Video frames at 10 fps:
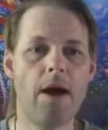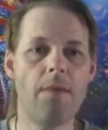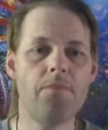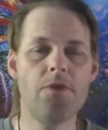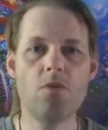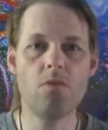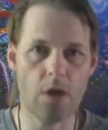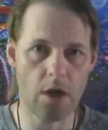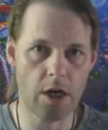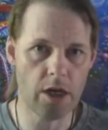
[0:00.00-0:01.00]
you
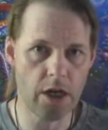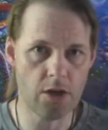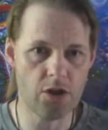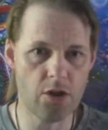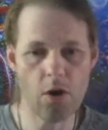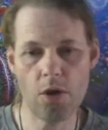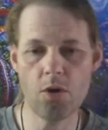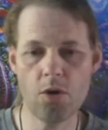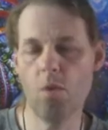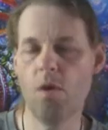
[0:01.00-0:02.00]
are going to go to your
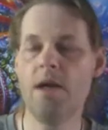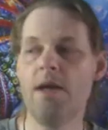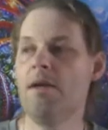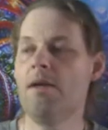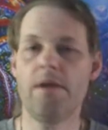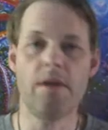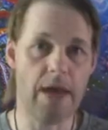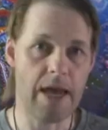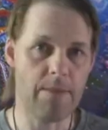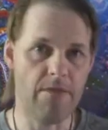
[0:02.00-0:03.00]
local
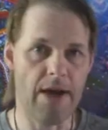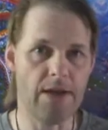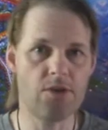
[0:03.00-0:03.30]
game event.